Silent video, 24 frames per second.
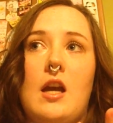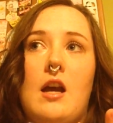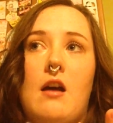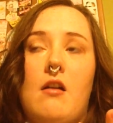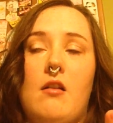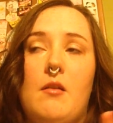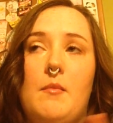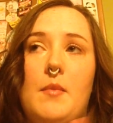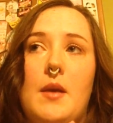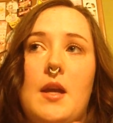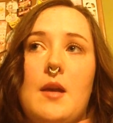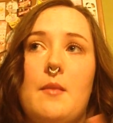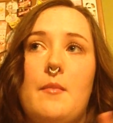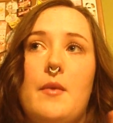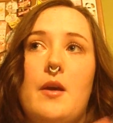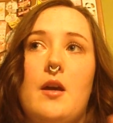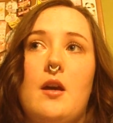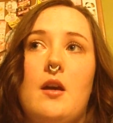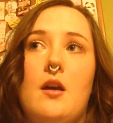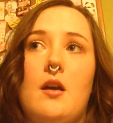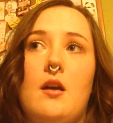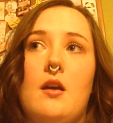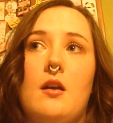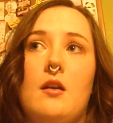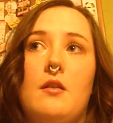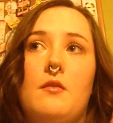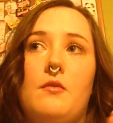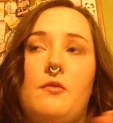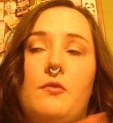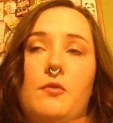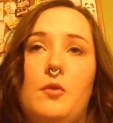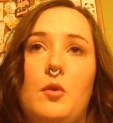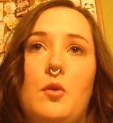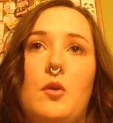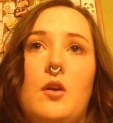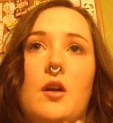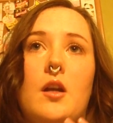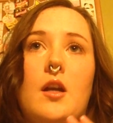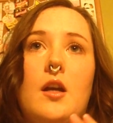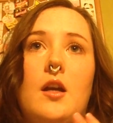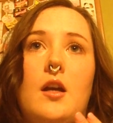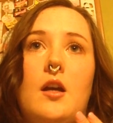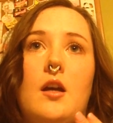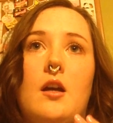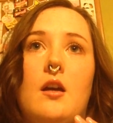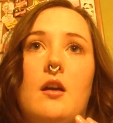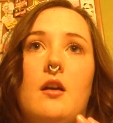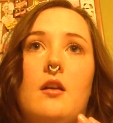Alabama,
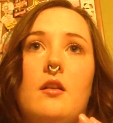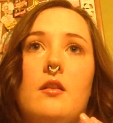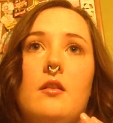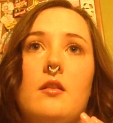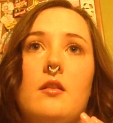Florida,